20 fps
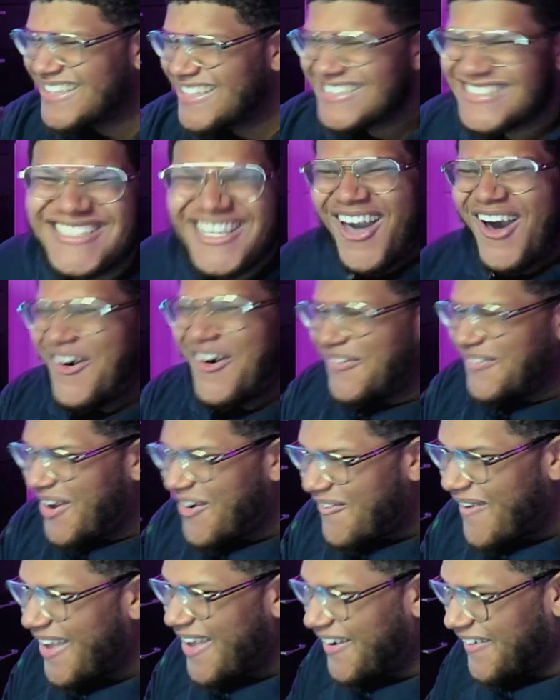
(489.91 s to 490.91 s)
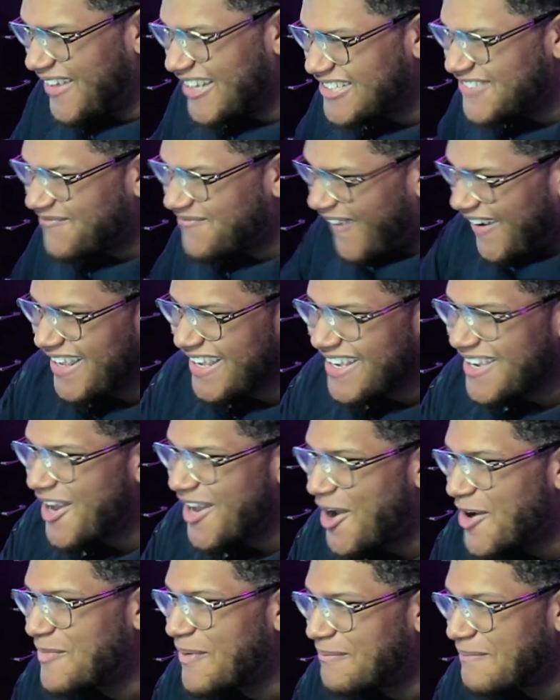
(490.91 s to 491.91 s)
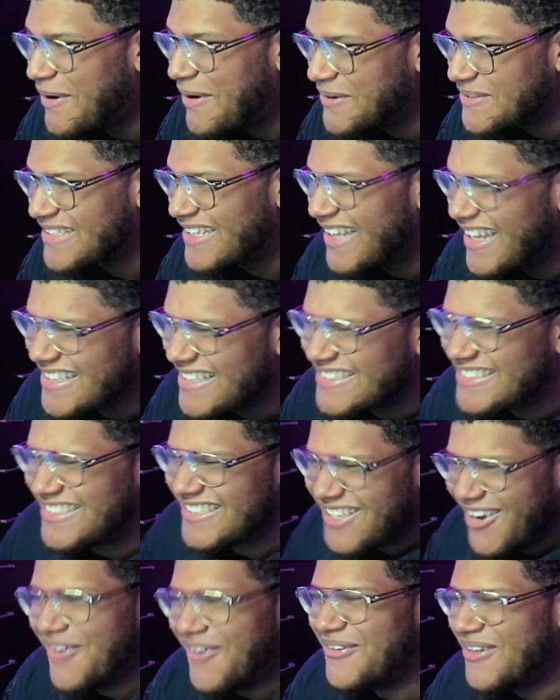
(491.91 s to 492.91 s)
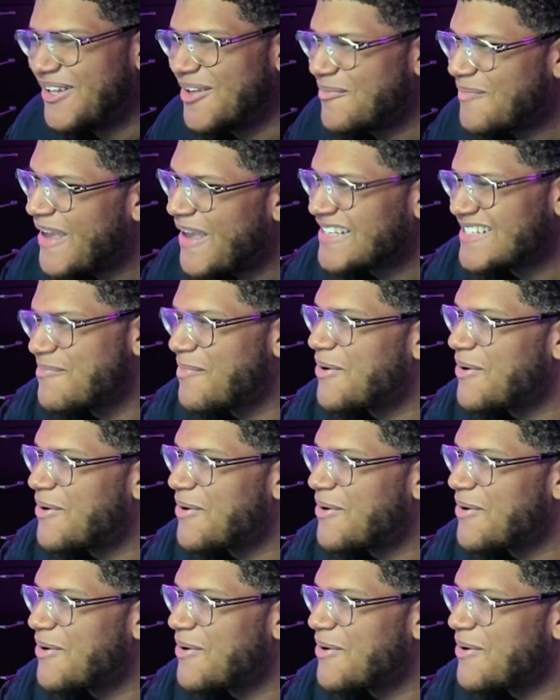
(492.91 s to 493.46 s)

Let's go, Noelle. Let's fucking go, Mimosa. Let's go, Lolopechka.